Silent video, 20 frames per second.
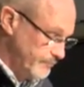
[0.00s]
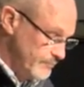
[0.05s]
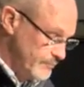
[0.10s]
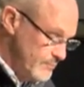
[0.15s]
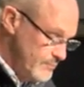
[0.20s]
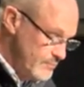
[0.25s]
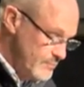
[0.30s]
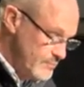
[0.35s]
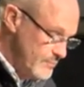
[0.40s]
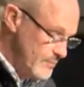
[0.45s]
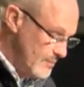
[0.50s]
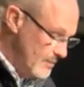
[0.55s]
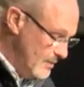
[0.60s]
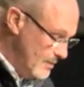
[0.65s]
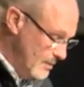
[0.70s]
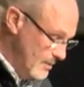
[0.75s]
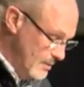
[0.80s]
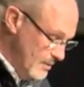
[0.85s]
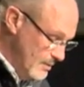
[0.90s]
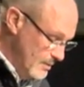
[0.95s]

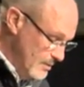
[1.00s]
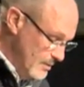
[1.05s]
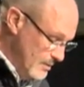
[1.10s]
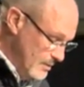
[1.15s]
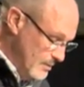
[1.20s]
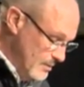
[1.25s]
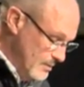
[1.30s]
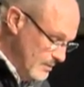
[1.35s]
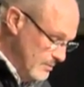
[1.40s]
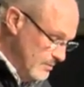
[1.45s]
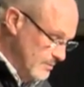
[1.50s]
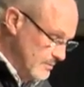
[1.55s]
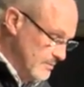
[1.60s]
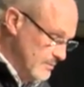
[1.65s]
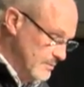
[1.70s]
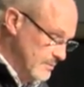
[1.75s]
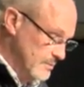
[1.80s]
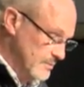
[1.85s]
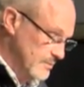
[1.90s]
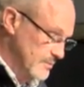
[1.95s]

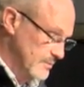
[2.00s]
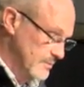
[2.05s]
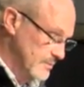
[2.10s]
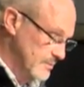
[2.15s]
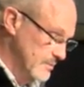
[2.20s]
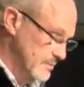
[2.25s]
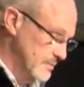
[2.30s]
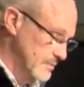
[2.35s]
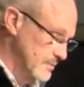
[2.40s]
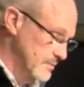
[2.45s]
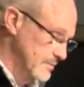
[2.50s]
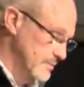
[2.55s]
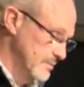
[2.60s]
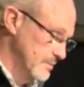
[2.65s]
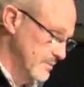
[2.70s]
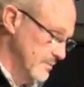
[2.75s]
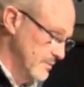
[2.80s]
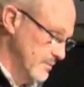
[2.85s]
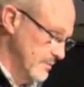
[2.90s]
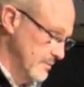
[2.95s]

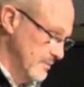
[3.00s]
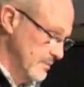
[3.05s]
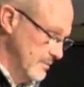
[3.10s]
(no one is talking)